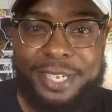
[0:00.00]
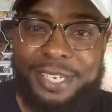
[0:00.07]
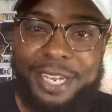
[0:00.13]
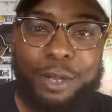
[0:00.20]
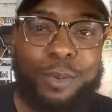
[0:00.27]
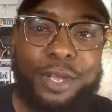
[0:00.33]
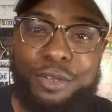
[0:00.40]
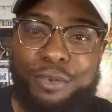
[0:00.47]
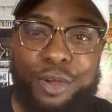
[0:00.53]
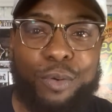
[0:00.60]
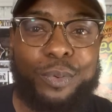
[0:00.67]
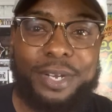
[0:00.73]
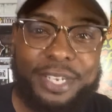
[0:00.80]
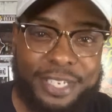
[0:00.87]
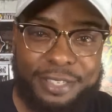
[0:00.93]
That way you know
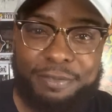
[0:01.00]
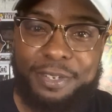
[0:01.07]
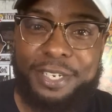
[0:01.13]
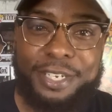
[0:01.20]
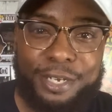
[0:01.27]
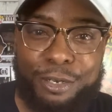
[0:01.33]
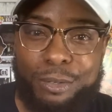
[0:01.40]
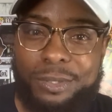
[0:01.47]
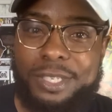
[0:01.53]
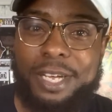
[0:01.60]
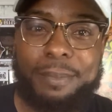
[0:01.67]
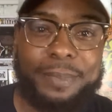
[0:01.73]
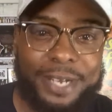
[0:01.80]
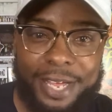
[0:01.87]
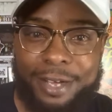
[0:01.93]
when these videos
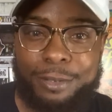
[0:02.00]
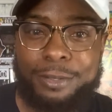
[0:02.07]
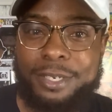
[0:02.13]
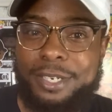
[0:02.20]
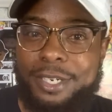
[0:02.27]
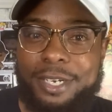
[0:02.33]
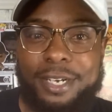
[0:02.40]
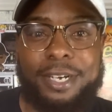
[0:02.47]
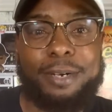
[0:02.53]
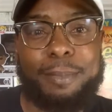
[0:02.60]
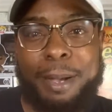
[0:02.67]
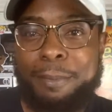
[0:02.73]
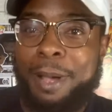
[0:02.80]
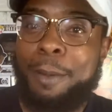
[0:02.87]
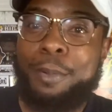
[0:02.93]
coming out. Um,
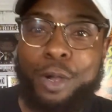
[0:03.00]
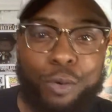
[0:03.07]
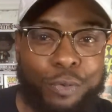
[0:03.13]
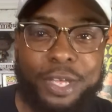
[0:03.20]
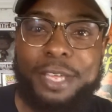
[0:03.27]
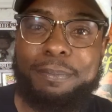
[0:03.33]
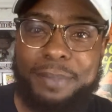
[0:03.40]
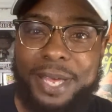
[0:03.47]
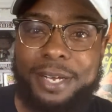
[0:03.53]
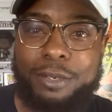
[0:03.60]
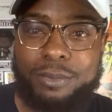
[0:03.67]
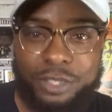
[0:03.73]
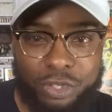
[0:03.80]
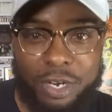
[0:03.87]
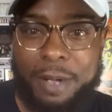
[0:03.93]
I'm, I'm going to get better
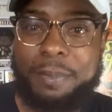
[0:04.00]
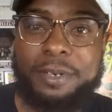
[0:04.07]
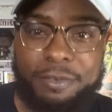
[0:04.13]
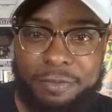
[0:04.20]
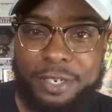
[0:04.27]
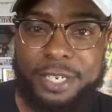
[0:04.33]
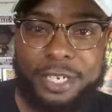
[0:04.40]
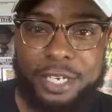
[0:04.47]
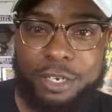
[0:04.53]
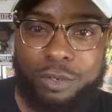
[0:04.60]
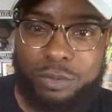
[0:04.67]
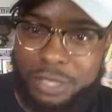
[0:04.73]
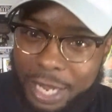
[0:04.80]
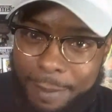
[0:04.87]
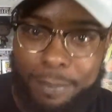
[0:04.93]
with dropping the
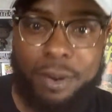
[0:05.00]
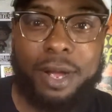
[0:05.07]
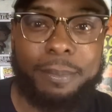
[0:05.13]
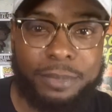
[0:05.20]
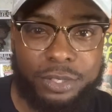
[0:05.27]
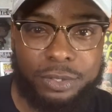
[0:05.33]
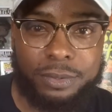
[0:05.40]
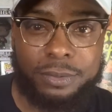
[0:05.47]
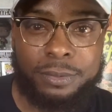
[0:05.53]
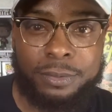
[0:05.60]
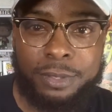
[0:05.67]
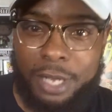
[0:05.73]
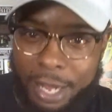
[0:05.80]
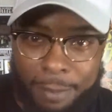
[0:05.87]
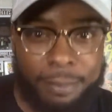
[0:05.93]
videos, I promise you.
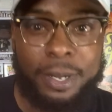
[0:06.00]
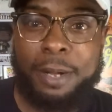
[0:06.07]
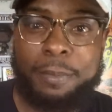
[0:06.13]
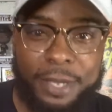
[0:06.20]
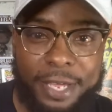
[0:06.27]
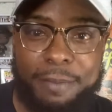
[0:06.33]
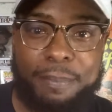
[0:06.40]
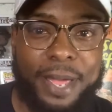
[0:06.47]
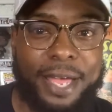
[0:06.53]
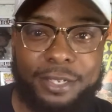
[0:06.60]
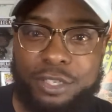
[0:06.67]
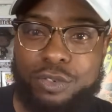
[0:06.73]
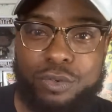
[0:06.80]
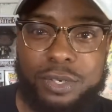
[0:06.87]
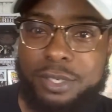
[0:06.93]
I'm, I'm getting back
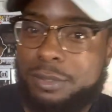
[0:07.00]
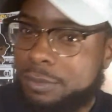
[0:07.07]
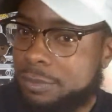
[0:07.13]
to it.